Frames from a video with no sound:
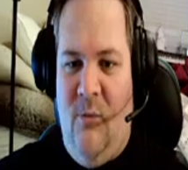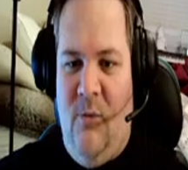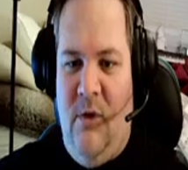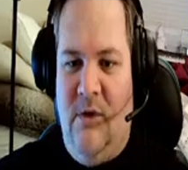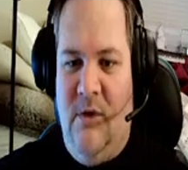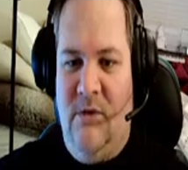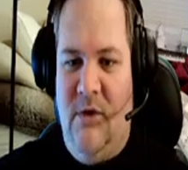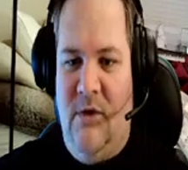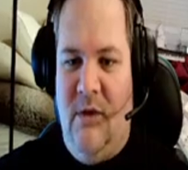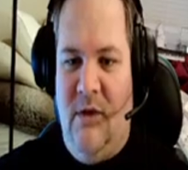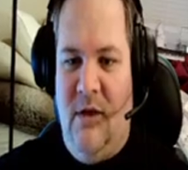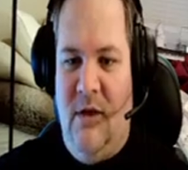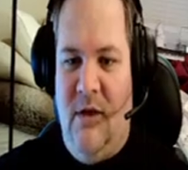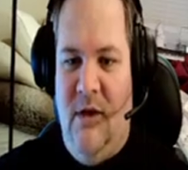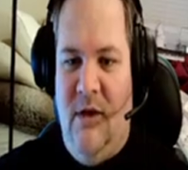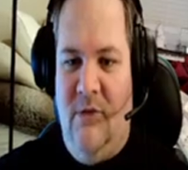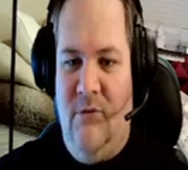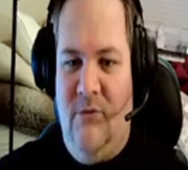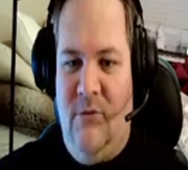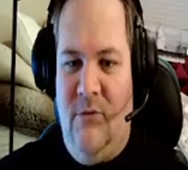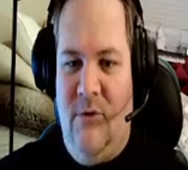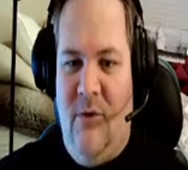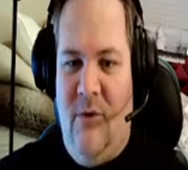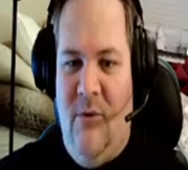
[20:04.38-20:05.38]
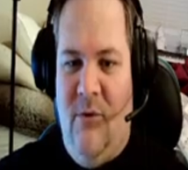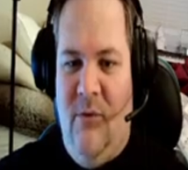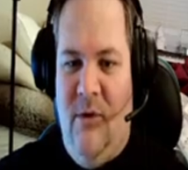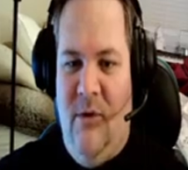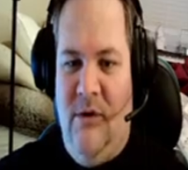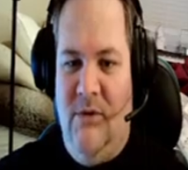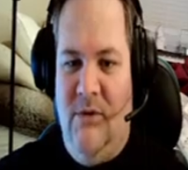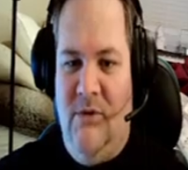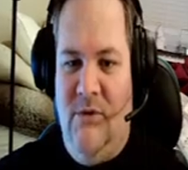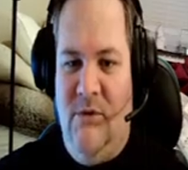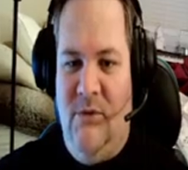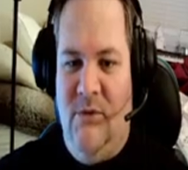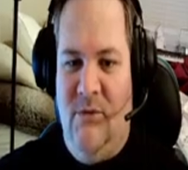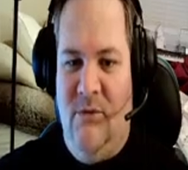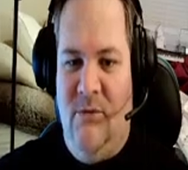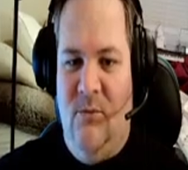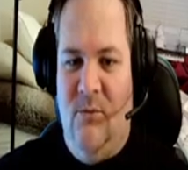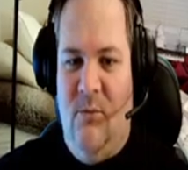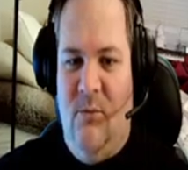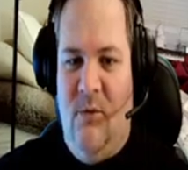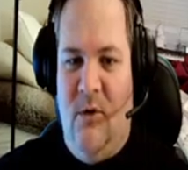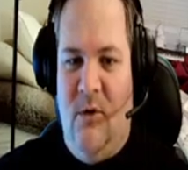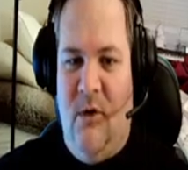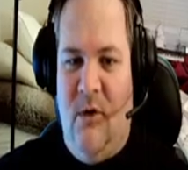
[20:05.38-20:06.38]
Witch in the Kitchen are going to
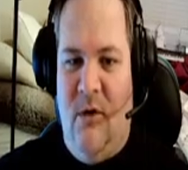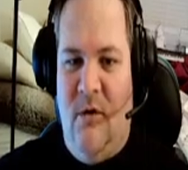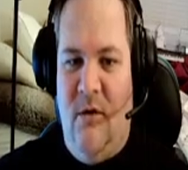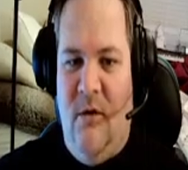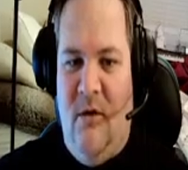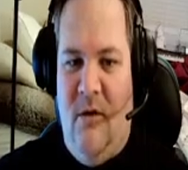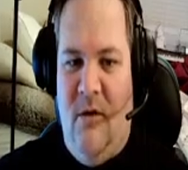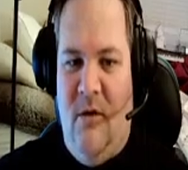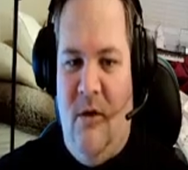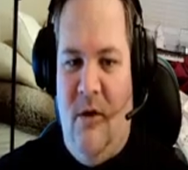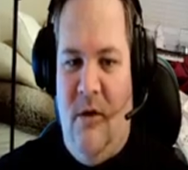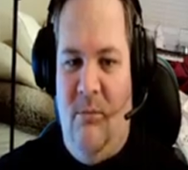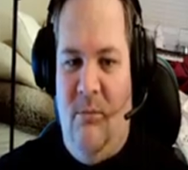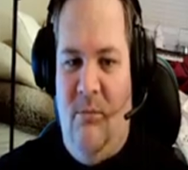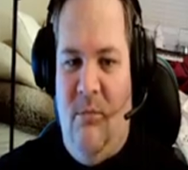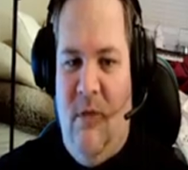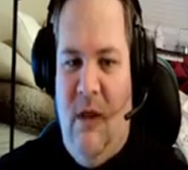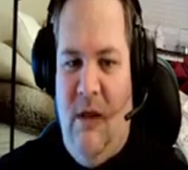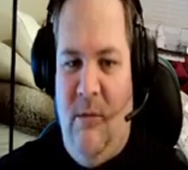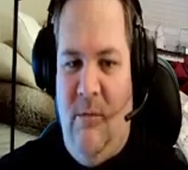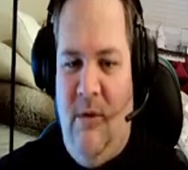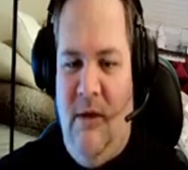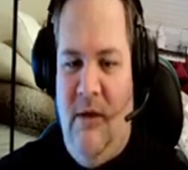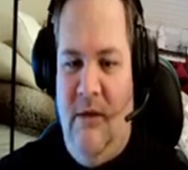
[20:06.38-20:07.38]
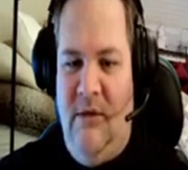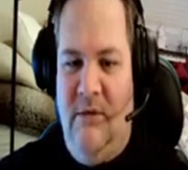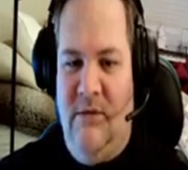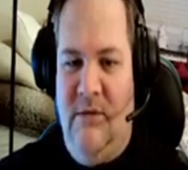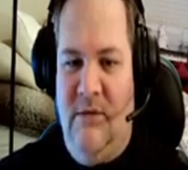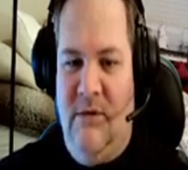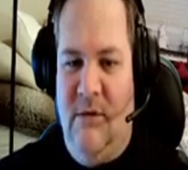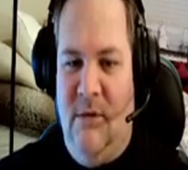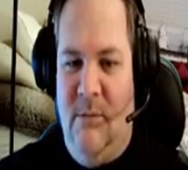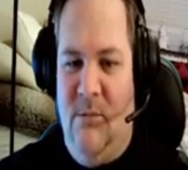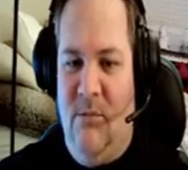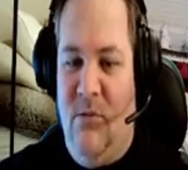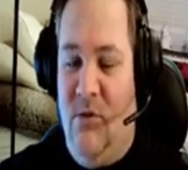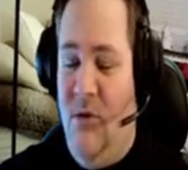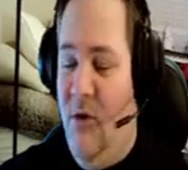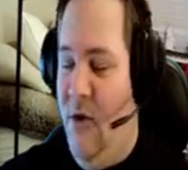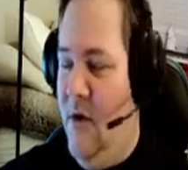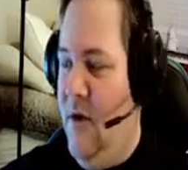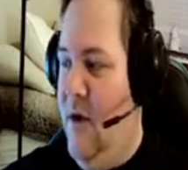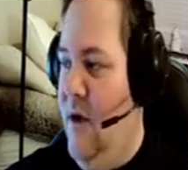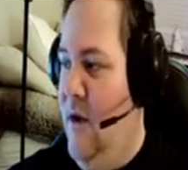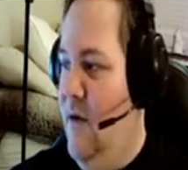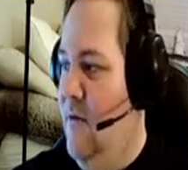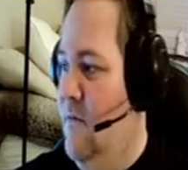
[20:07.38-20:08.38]
work on maybe some
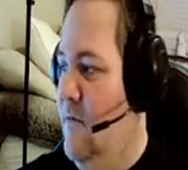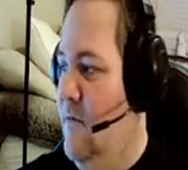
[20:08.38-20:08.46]
cooking